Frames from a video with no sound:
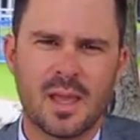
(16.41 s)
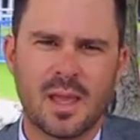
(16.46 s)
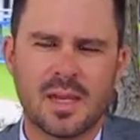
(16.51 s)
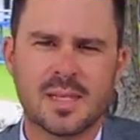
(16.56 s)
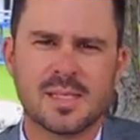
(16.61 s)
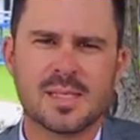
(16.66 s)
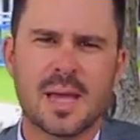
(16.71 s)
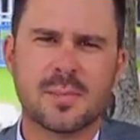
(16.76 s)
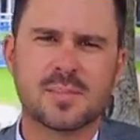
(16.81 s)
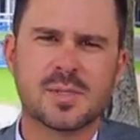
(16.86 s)
It
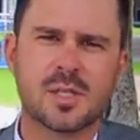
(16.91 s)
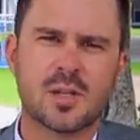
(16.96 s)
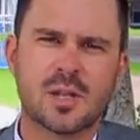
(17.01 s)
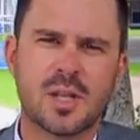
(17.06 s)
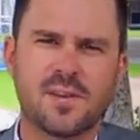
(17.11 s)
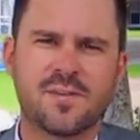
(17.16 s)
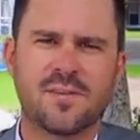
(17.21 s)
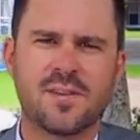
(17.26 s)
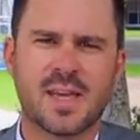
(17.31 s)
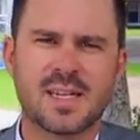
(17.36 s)
is
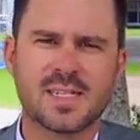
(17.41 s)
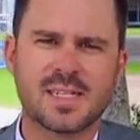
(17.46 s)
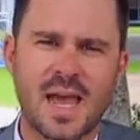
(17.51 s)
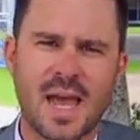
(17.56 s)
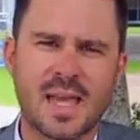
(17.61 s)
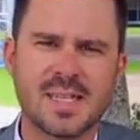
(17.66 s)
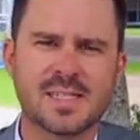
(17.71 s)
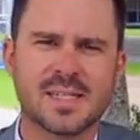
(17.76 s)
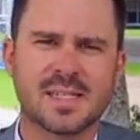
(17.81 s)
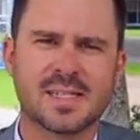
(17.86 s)
absolutely
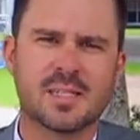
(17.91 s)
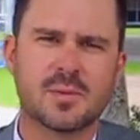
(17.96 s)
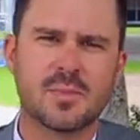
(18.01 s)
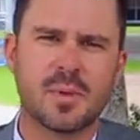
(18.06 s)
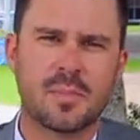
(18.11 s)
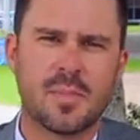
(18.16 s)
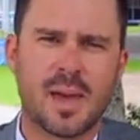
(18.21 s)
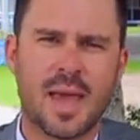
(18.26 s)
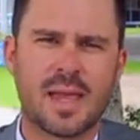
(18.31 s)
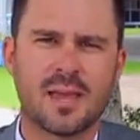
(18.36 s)
fantastic to
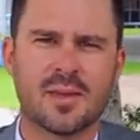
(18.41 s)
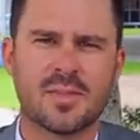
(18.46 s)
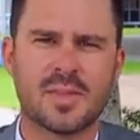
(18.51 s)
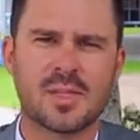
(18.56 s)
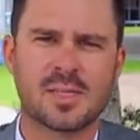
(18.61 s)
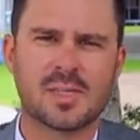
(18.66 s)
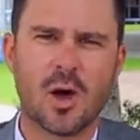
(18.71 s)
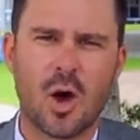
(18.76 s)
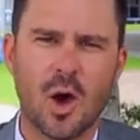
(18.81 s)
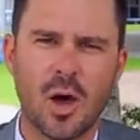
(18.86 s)
be back at
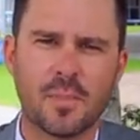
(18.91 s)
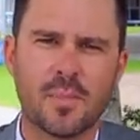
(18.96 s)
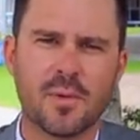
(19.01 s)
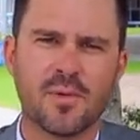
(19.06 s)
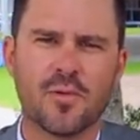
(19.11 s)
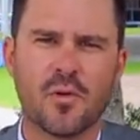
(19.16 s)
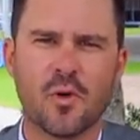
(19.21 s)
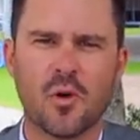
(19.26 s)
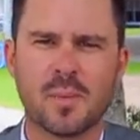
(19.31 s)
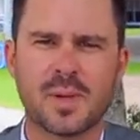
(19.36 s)
this
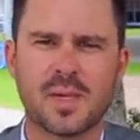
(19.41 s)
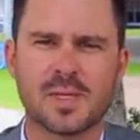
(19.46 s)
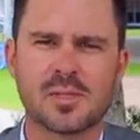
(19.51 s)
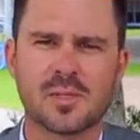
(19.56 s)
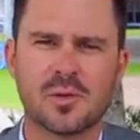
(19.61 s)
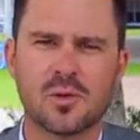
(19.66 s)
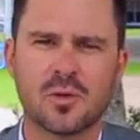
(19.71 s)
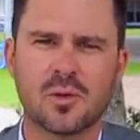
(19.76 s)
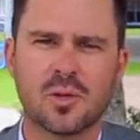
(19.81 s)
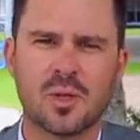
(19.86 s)
high-performing
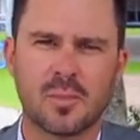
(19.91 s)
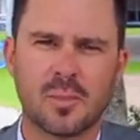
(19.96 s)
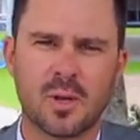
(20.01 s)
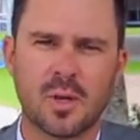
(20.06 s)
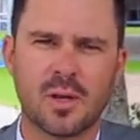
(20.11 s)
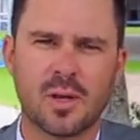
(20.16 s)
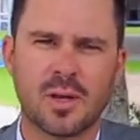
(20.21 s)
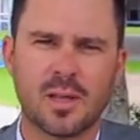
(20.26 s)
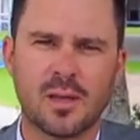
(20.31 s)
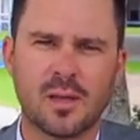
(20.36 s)
school
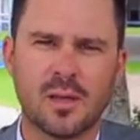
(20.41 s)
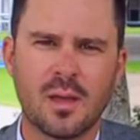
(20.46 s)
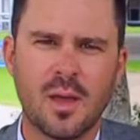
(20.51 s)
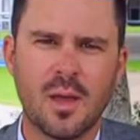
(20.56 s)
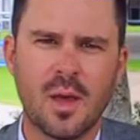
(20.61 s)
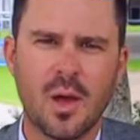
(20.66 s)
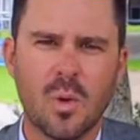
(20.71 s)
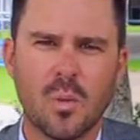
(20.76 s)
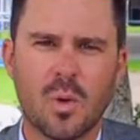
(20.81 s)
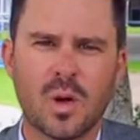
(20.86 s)
community,
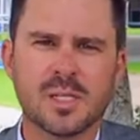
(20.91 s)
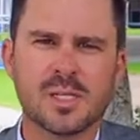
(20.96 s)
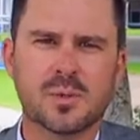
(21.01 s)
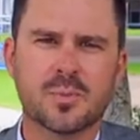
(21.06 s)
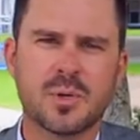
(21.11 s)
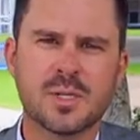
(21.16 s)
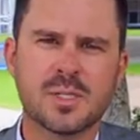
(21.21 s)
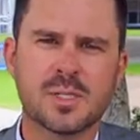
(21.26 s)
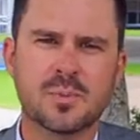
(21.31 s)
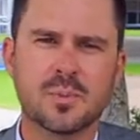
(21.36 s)
whilst
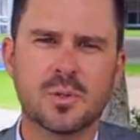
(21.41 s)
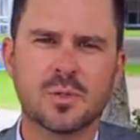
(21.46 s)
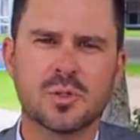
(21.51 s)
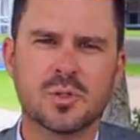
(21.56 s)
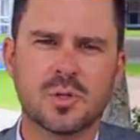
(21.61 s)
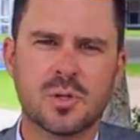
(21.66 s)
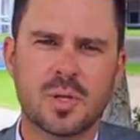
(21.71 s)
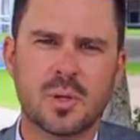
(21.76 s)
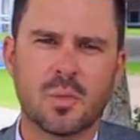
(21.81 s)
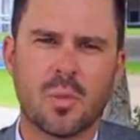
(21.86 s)
Principal
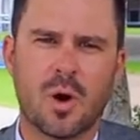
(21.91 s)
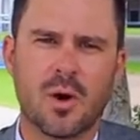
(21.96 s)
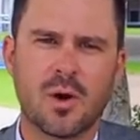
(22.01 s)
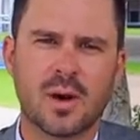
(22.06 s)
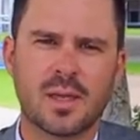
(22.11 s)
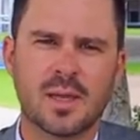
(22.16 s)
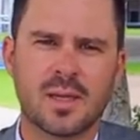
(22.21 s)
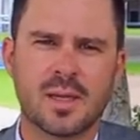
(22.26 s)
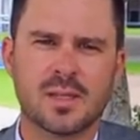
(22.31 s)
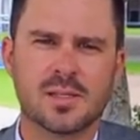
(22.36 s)
Julie
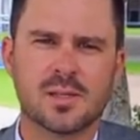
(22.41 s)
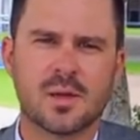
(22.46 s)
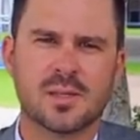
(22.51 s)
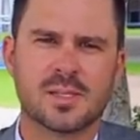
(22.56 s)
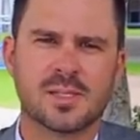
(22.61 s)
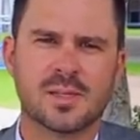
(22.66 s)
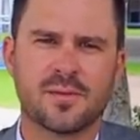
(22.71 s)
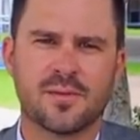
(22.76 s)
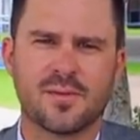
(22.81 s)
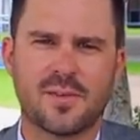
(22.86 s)
Warwick is
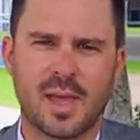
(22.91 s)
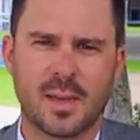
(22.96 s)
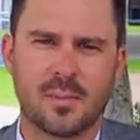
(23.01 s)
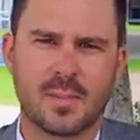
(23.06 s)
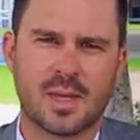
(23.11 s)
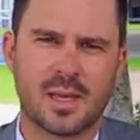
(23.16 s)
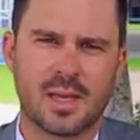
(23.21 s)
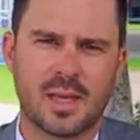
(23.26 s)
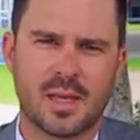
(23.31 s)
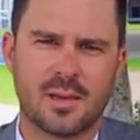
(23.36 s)
on some
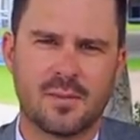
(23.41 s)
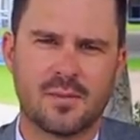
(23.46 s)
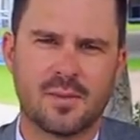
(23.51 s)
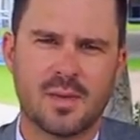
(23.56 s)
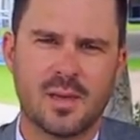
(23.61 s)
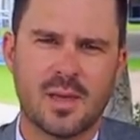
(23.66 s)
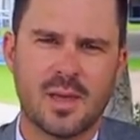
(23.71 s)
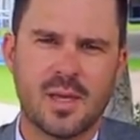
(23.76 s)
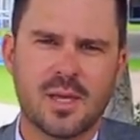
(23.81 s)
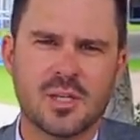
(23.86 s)
family leave.
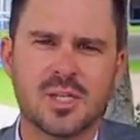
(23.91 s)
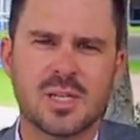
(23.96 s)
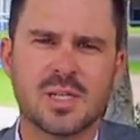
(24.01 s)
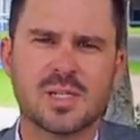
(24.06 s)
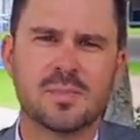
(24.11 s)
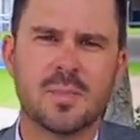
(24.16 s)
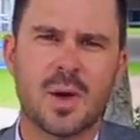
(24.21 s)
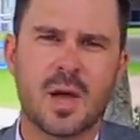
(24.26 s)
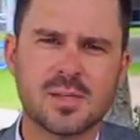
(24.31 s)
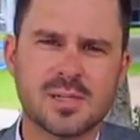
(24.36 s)
She
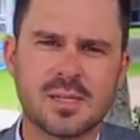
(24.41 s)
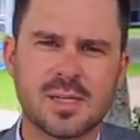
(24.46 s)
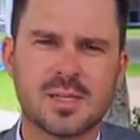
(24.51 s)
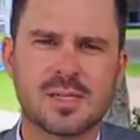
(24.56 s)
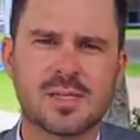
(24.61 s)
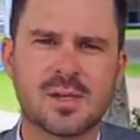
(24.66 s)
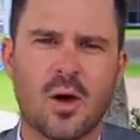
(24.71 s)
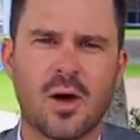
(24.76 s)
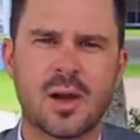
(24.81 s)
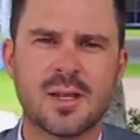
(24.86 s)
is most
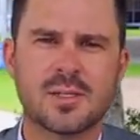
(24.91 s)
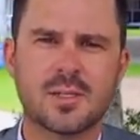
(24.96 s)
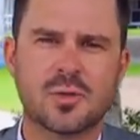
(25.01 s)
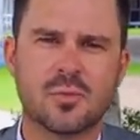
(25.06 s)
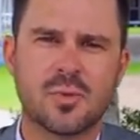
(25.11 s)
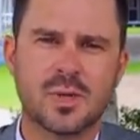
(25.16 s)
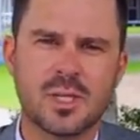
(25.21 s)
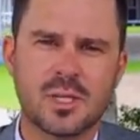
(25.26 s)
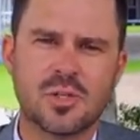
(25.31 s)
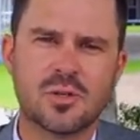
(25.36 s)
excited
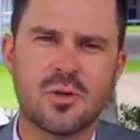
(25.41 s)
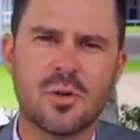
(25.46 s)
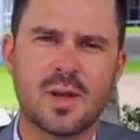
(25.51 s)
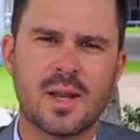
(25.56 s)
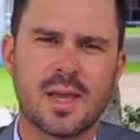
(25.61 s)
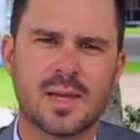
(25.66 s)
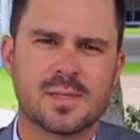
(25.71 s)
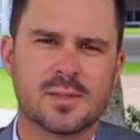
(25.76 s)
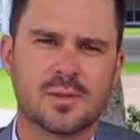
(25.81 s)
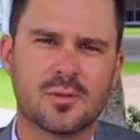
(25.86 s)
to
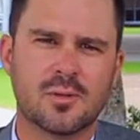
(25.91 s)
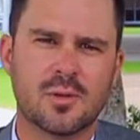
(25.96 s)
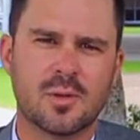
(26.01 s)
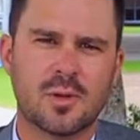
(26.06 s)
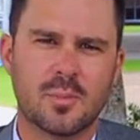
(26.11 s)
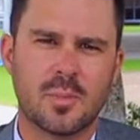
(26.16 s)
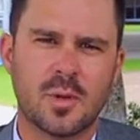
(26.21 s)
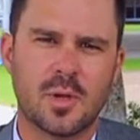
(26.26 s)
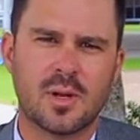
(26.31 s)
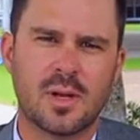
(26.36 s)
rejoin our school
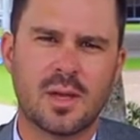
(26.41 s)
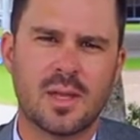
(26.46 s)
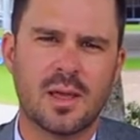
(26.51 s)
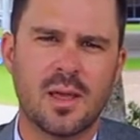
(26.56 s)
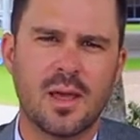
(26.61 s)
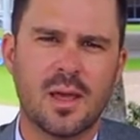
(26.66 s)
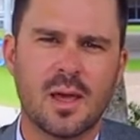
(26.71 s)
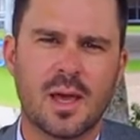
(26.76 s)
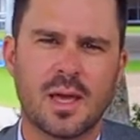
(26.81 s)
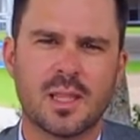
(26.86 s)
community
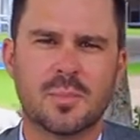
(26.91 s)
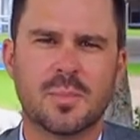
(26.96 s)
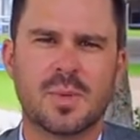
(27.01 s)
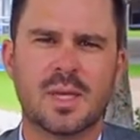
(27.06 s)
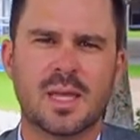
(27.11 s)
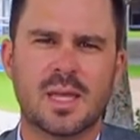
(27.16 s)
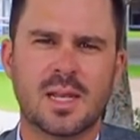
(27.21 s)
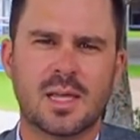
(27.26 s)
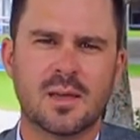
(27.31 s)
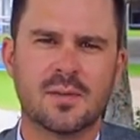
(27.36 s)
at the
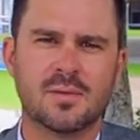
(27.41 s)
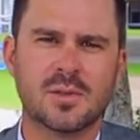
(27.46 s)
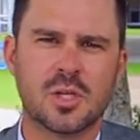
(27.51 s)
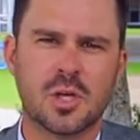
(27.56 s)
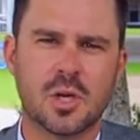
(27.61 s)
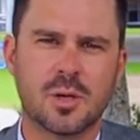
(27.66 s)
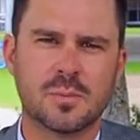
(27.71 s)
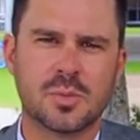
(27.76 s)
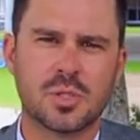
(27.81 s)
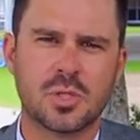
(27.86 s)
beginning of
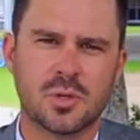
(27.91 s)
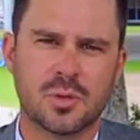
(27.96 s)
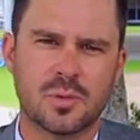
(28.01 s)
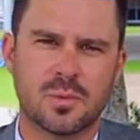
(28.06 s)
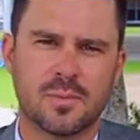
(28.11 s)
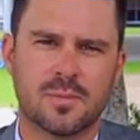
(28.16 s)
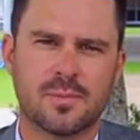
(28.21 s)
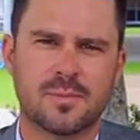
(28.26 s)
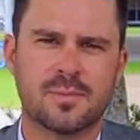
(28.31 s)
Term two.